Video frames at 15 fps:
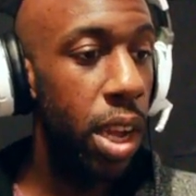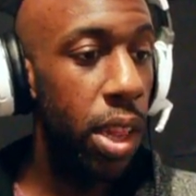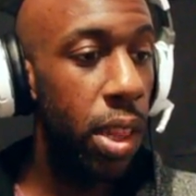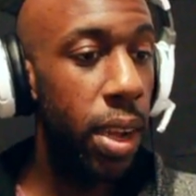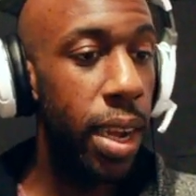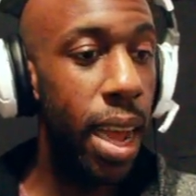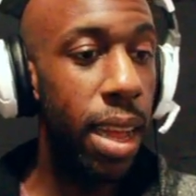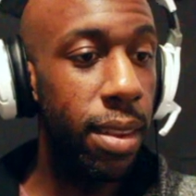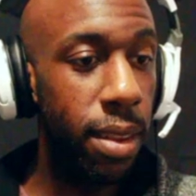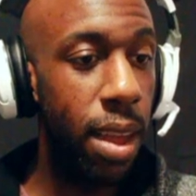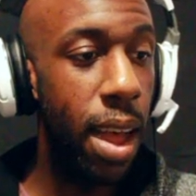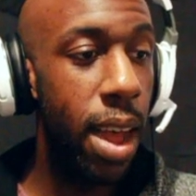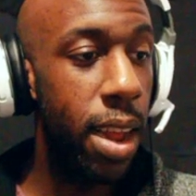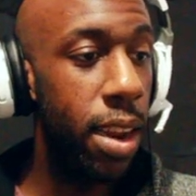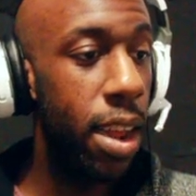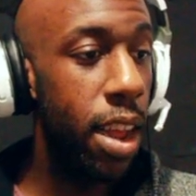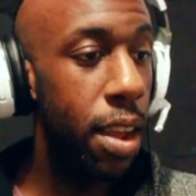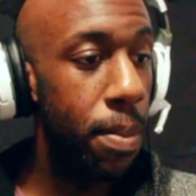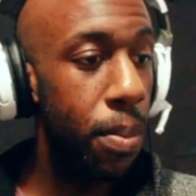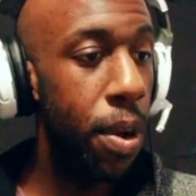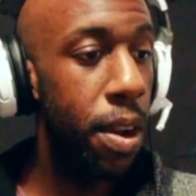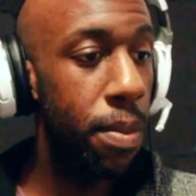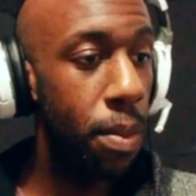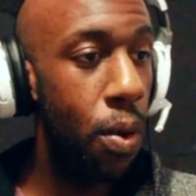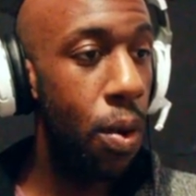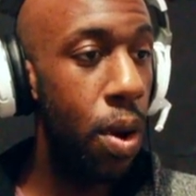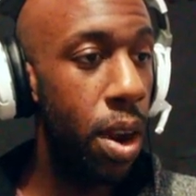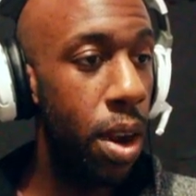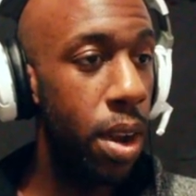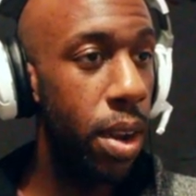Look at sign, bring
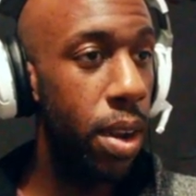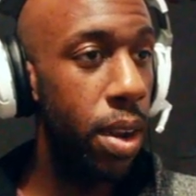more.